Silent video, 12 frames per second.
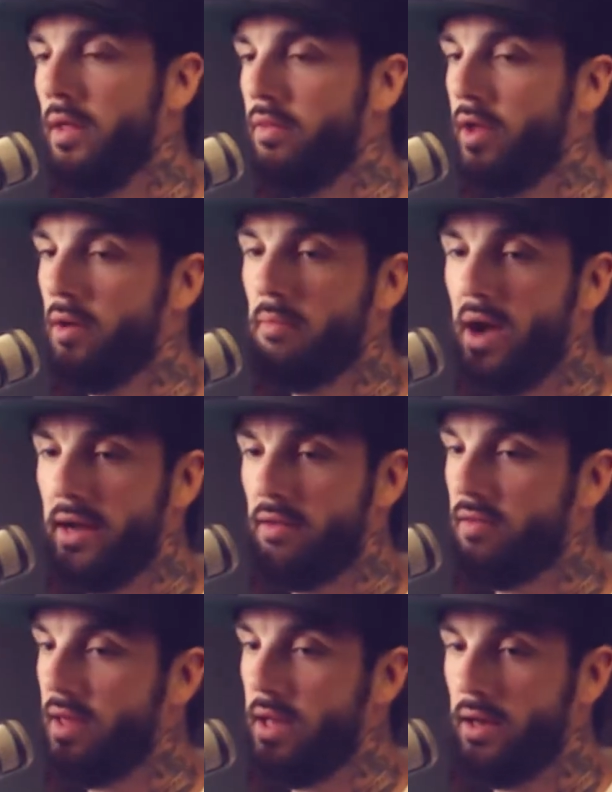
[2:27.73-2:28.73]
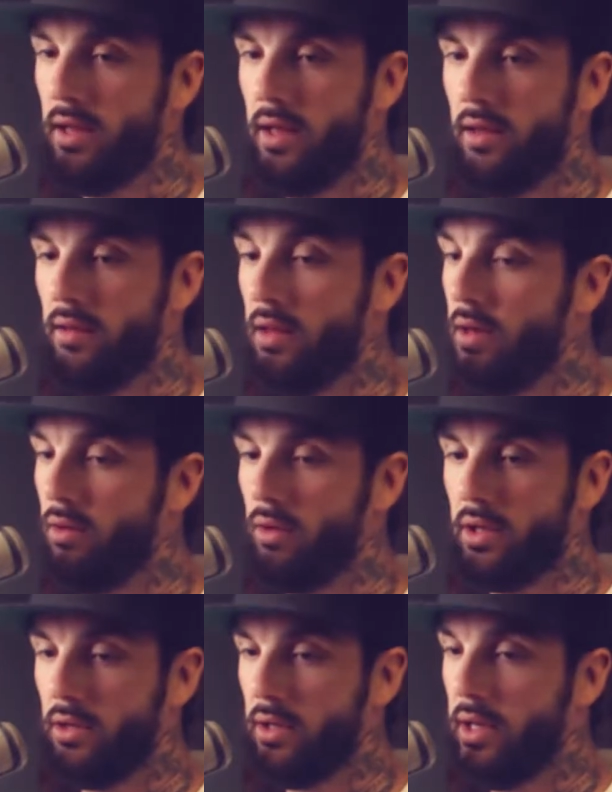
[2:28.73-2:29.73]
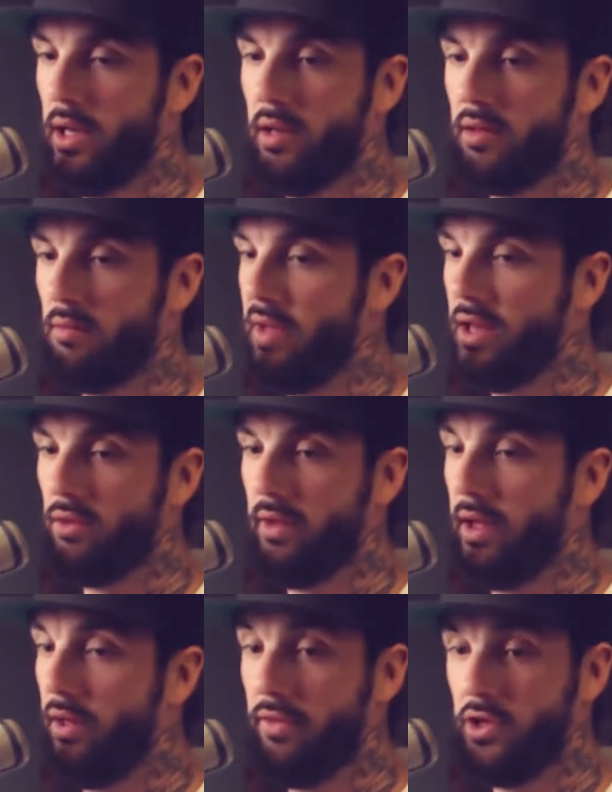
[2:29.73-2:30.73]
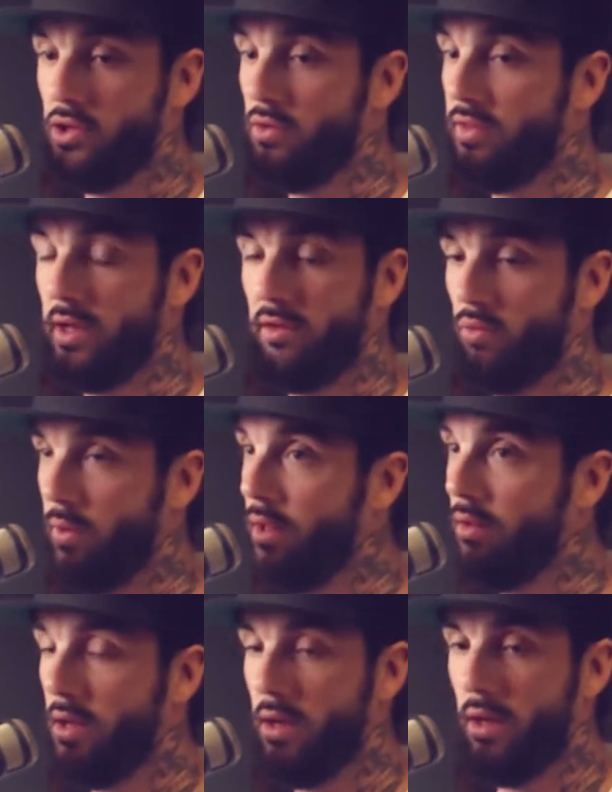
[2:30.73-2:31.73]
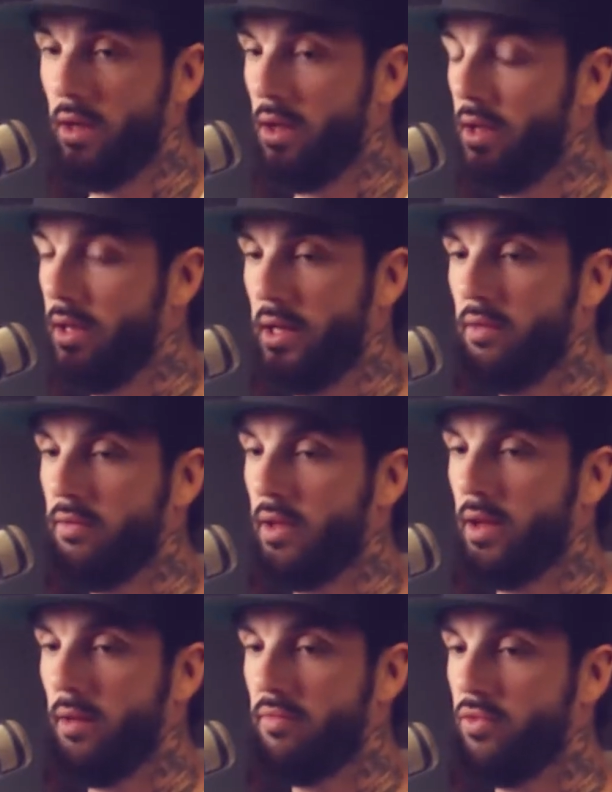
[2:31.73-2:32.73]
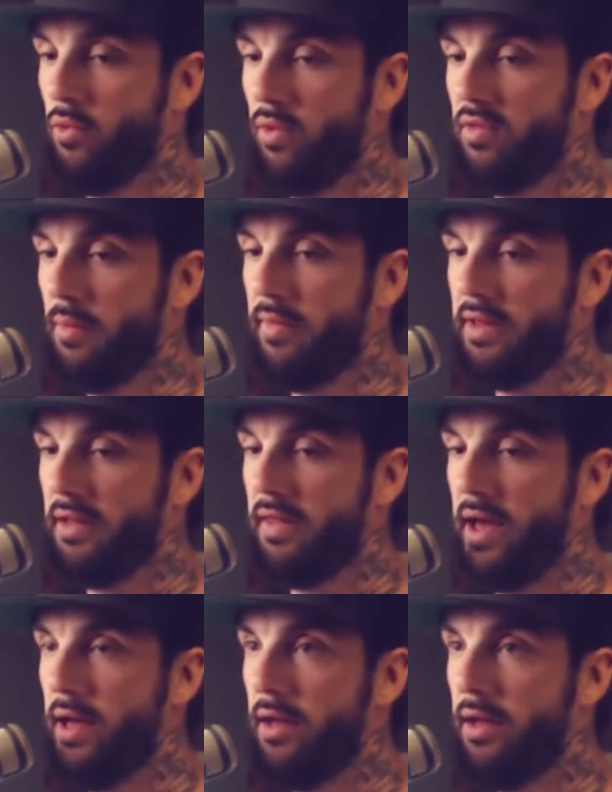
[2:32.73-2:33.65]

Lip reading: In their mindset, clearly it's a mental health issue thing as well. It is doing something like that.